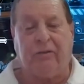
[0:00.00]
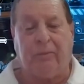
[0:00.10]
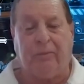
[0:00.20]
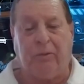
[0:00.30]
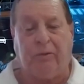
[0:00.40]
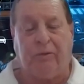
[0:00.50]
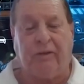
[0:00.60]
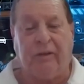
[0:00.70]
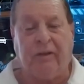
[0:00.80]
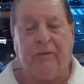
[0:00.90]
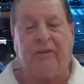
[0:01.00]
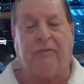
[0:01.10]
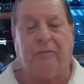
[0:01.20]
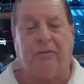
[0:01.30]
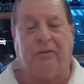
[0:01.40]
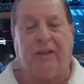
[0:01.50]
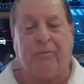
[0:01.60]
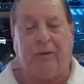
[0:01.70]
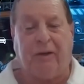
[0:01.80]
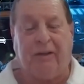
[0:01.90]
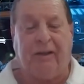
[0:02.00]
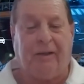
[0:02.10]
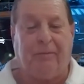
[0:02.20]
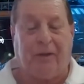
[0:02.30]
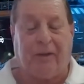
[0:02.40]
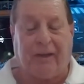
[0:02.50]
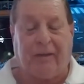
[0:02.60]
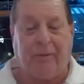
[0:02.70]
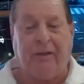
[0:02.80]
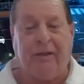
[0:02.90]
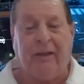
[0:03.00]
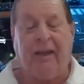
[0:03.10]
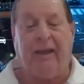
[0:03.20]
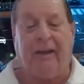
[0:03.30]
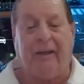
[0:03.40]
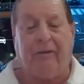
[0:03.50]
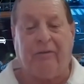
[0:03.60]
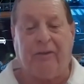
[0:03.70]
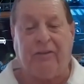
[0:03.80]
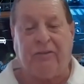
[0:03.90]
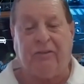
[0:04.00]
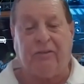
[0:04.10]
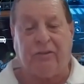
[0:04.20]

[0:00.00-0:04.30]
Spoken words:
report that was desperately needed by the company and our investors and